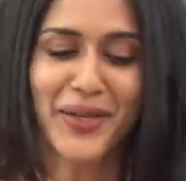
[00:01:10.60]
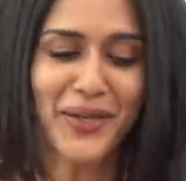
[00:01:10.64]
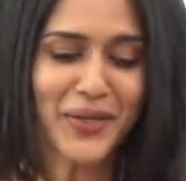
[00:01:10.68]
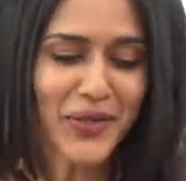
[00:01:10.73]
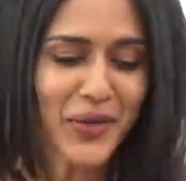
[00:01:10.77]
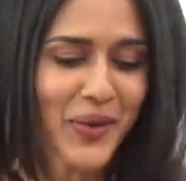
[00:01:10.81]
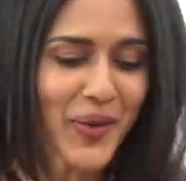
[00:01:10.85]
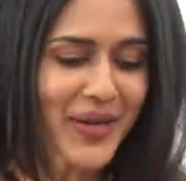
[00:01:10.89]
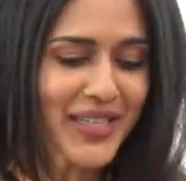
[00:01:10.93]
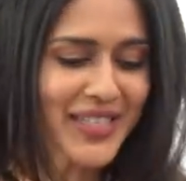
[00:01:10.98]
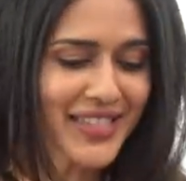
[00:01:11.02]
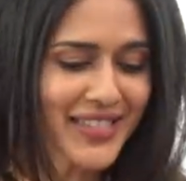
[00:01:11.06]
Good
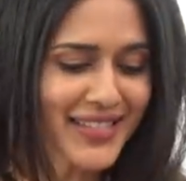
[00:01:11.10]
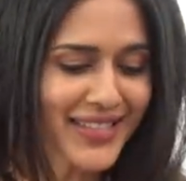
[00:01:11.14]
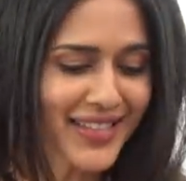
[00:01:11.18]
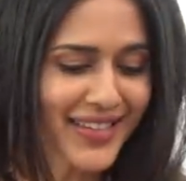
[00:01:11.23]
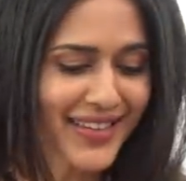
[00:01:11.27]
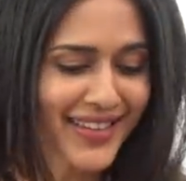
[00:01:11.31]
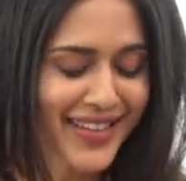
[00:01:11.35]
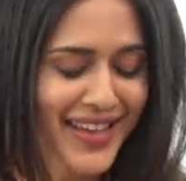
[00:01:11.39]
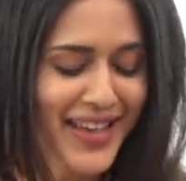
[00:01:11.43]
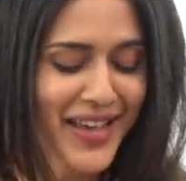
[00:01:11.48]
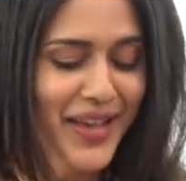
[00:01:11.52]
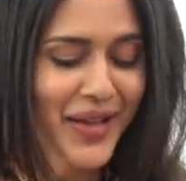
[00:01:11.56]

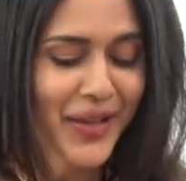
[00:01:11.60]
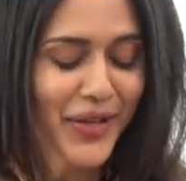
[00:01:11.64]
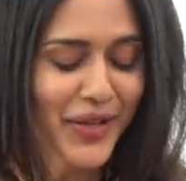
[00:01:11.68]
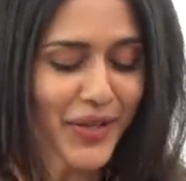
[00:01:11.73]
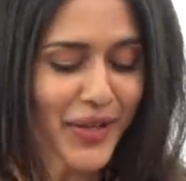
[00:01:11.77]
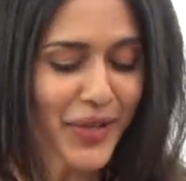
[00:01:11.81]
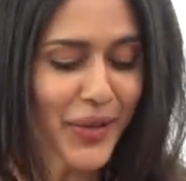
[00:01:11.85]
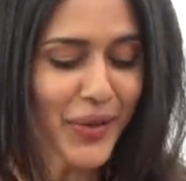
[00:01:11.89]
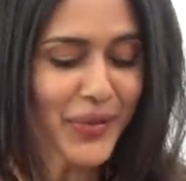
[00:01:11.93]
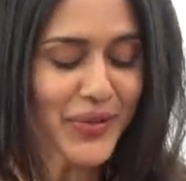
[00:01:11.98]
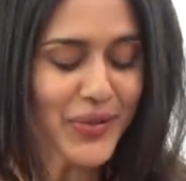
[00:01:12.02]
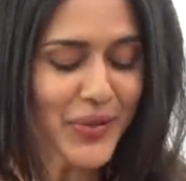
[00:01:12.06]
question.
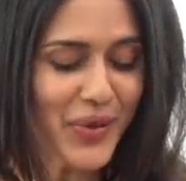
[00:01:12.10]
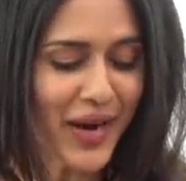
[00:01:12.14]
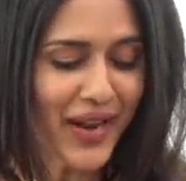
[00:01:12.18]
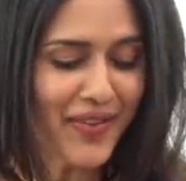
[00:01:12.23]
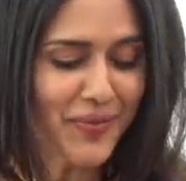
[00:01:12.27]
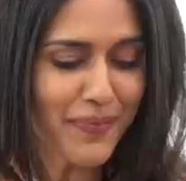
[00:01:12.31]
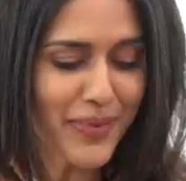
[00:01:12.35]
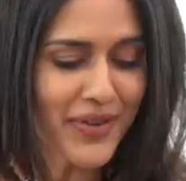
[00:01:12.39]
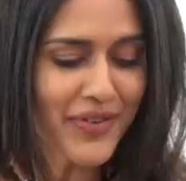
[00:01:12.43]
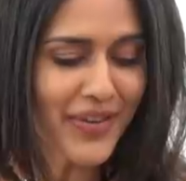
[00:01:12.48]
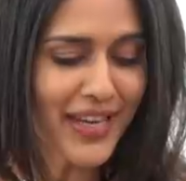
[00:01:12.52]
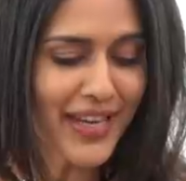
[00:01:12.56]
You know, so
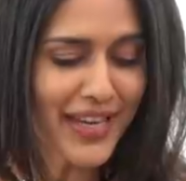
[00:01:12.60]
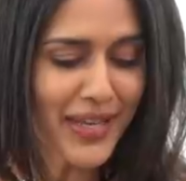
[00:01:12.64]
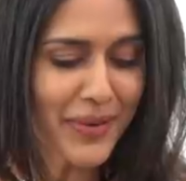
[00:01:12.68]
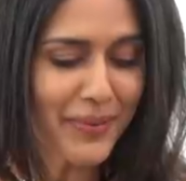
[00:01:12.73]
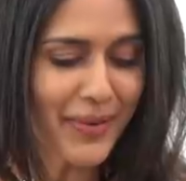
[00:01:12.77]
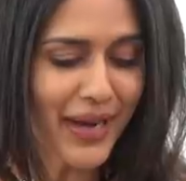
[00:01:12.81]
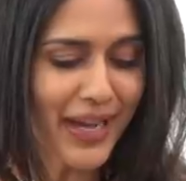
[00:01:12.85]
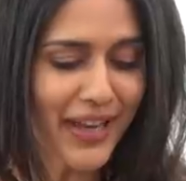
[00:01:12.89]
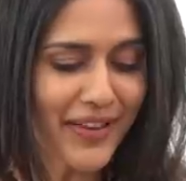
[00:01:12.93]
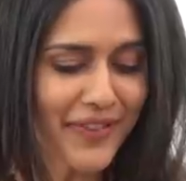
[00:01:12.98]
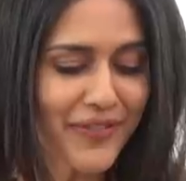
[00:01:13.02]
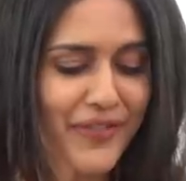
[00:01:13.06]
I've been reading
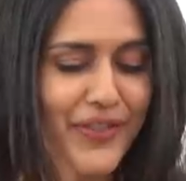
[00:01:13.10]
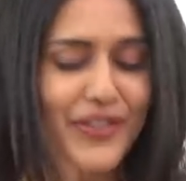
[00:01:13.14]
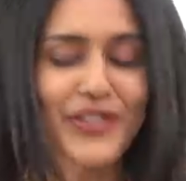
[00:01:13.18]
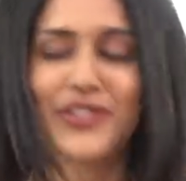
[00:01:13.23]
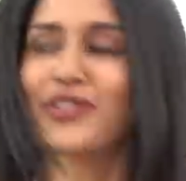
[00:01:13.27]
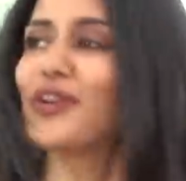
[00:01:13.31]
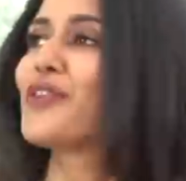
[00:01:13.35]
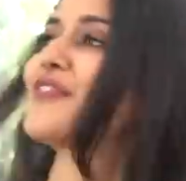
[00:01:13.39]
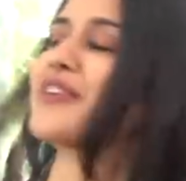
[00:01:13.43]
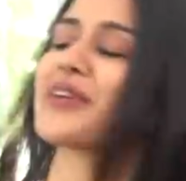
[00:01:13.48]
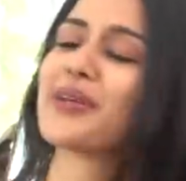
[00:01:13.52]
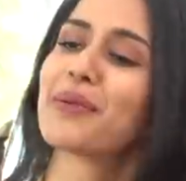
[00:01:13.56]
my
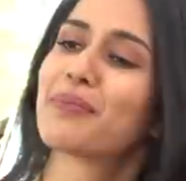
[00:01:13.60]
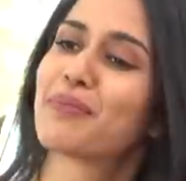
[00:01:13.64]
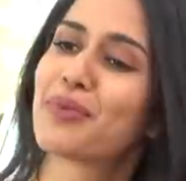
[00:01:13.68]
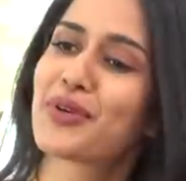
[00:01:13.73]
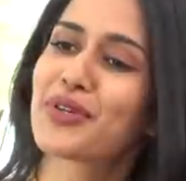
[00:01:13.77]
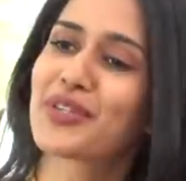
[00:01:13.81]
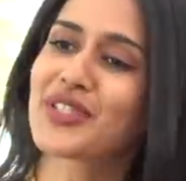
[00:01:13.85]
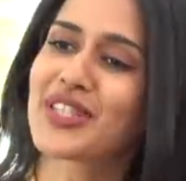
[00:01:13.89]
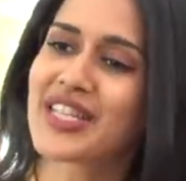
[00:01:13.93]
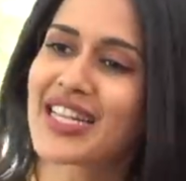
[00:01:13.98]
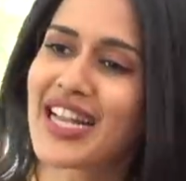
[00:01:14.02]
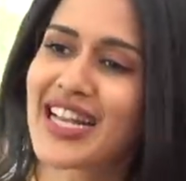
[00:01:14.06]
philosophical
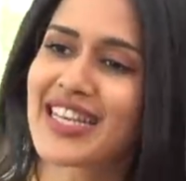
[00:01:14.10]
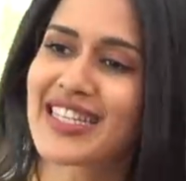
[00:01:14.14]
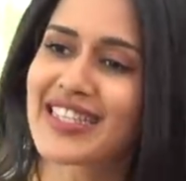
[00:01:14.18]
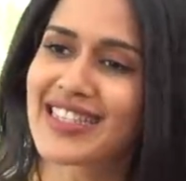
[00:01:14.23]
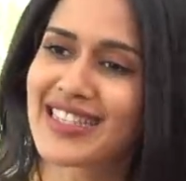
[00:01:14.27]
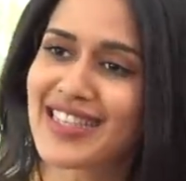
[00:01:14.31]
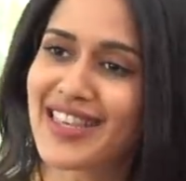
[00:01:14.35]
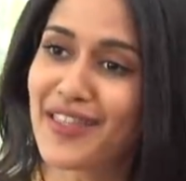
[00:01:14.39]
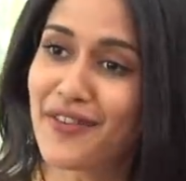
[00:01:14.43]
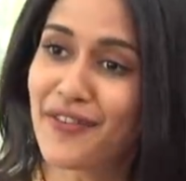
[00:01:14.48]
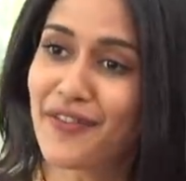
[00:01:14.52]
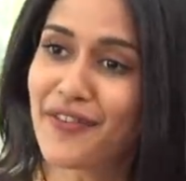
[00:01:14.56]
books and I
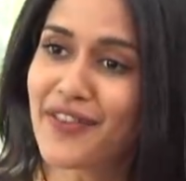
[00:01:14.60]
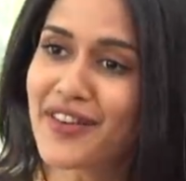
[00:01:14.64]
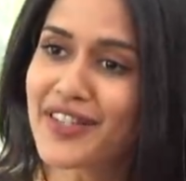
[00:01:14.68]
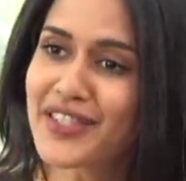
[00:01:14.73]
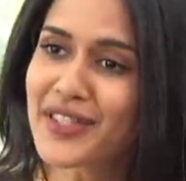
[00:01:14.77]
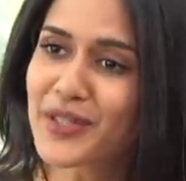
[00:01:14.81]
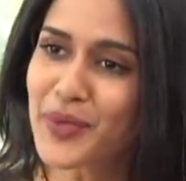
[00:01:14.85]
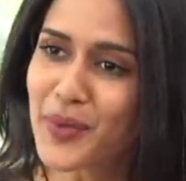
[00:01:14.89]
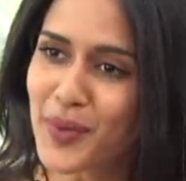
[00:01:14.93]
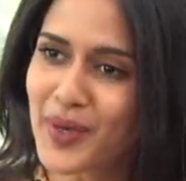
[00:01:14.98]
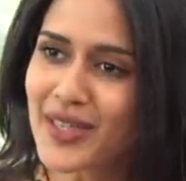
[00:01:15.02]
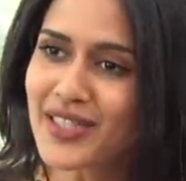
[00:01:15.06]
see the
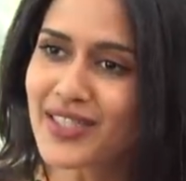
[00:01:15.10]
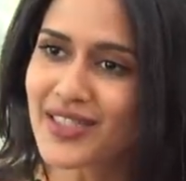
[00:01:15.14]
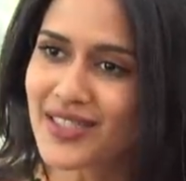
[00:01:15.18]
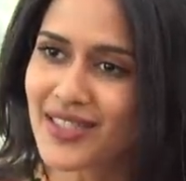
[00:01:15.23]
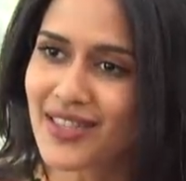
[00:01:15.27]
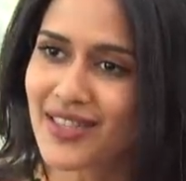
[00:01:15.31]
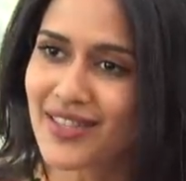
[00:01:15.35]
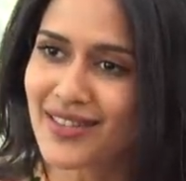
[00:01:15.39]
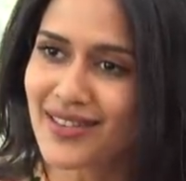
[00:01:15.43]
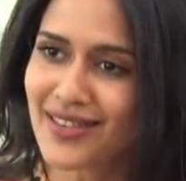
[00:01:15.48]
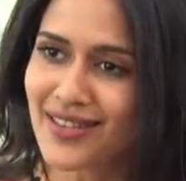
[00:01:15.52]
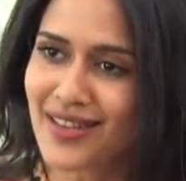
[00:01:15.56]
first
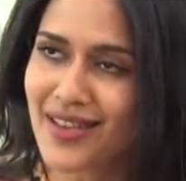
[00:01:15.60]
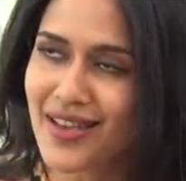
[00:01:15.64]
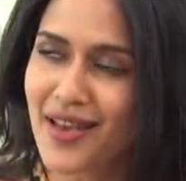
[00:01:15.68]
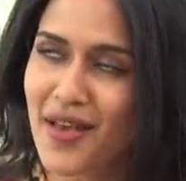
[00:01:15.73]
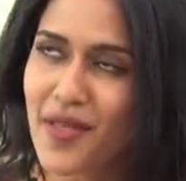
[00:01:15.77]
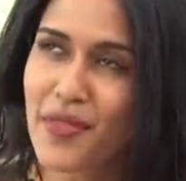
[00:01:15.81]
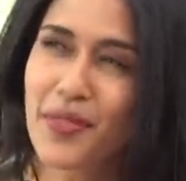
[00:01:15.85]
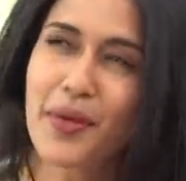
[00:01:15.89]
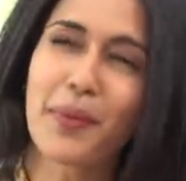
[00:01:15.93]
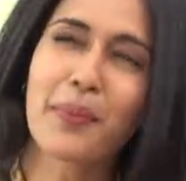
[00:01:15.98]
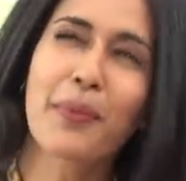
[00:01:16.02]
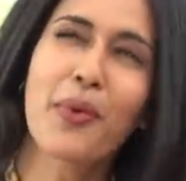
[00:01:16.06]
question,
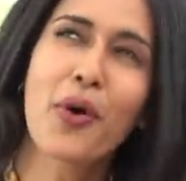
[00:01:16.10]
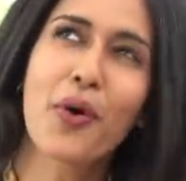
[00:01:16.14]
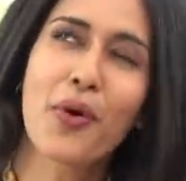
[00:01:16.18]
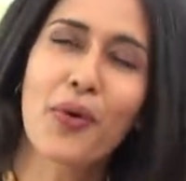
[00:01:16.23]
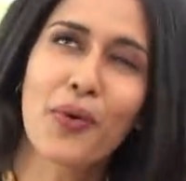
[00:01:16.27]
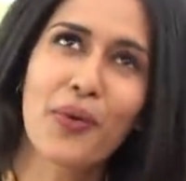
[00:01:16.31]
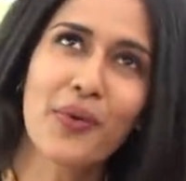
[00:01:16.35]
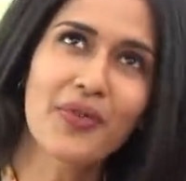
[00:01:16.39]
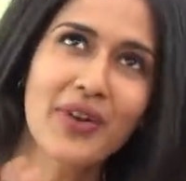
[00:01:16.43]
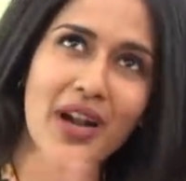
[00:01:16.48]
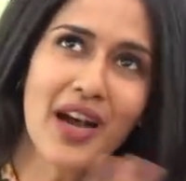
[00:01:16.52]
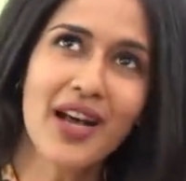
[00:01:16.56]
the,
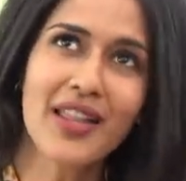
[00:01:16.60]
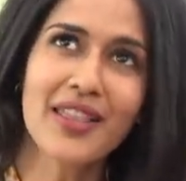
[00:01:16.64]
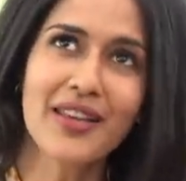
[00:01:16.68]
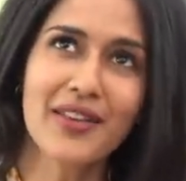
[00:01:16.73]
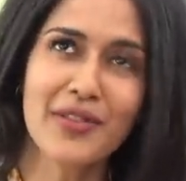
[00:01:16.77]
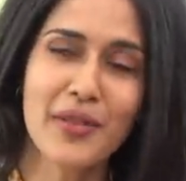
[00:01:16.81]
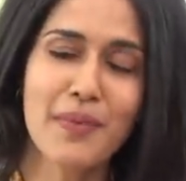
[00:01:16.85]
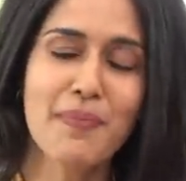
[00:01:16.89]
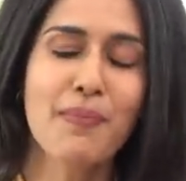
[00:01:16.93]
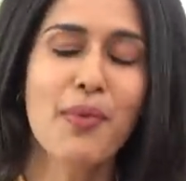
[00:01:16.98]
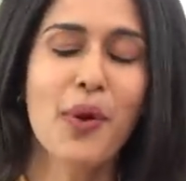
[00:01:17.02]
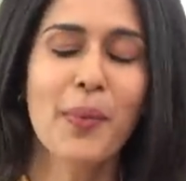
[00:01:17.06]
or rather,
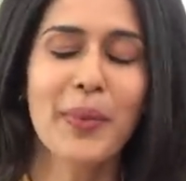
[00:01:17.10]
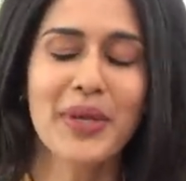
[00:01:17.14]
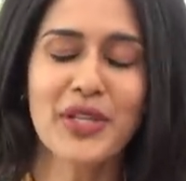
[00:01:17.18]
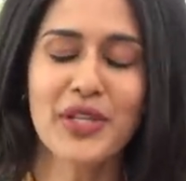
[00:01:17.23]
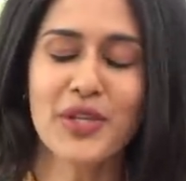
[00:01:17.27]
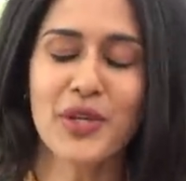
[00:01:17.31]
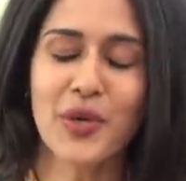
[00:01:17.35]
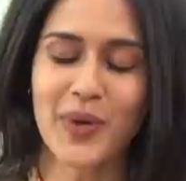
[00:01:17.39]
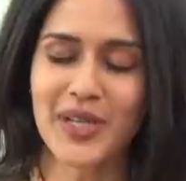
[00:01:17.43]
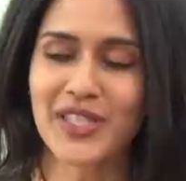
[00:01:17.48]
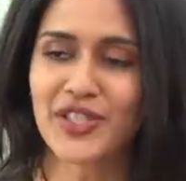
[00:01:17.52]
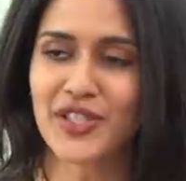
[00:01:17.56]
the moment
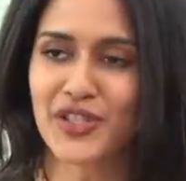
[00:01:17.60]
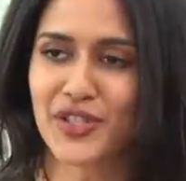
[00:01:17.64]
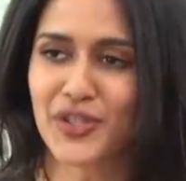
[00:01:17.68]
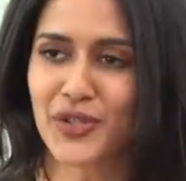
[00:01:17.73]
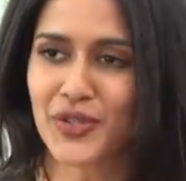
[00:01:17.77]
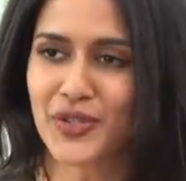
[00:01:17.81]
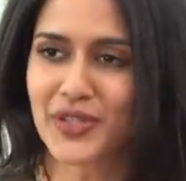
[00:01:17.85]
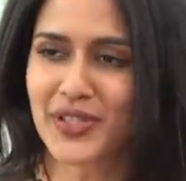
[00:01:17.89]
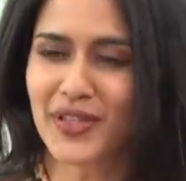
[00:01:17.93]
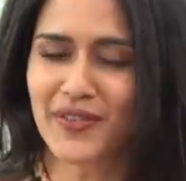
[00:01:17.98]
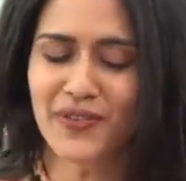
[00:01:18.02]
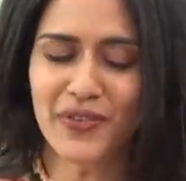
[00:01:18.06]
you question
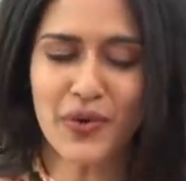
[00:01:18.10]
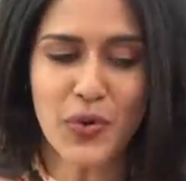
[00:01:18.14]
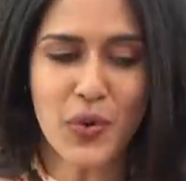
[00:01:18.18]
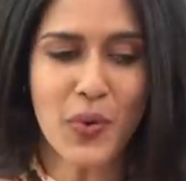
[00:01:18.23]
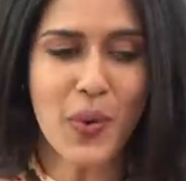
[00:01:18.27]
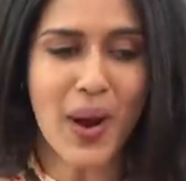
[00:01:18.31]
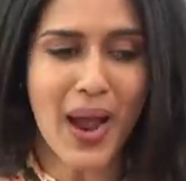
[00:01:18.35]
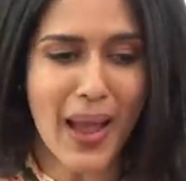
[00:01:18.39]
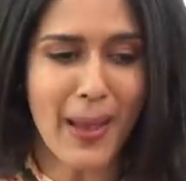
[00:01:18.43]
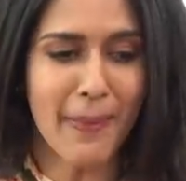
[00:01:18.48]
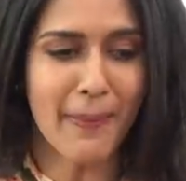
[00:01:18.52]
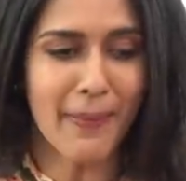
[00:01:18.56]
yourself, who
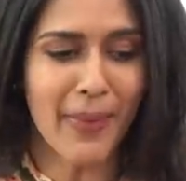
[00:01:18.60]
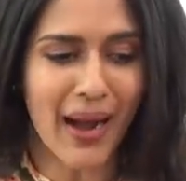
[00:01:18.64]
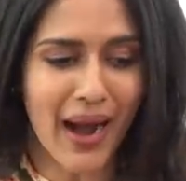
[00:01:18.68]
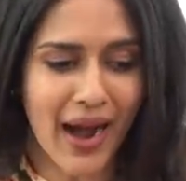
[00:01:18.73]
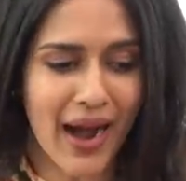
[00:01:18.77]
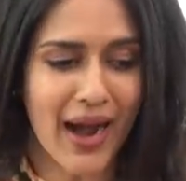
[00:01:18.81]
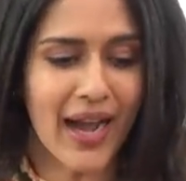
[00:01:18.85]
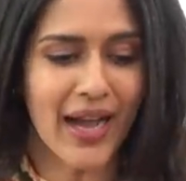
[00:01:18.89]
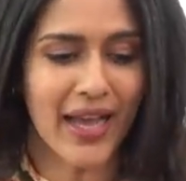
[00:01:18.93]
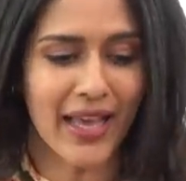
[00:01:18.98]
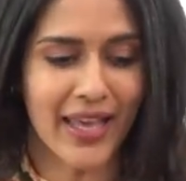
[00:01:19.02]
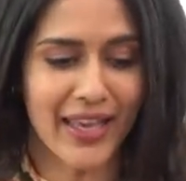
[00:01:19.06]
am
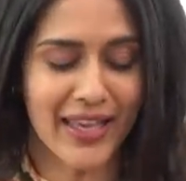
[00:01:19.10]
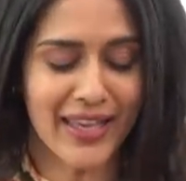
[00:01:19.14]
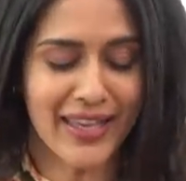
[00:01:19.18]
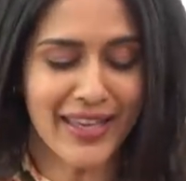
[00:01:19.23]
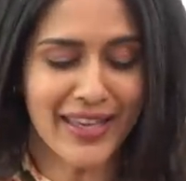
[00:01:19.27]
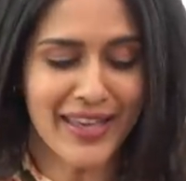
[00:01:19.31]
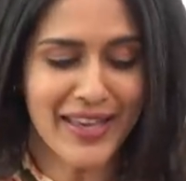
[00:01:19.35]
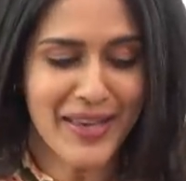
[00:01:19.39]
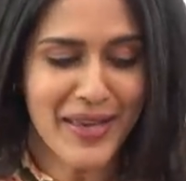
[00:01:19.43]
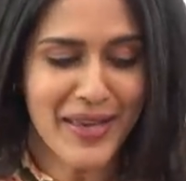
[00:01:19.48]
I,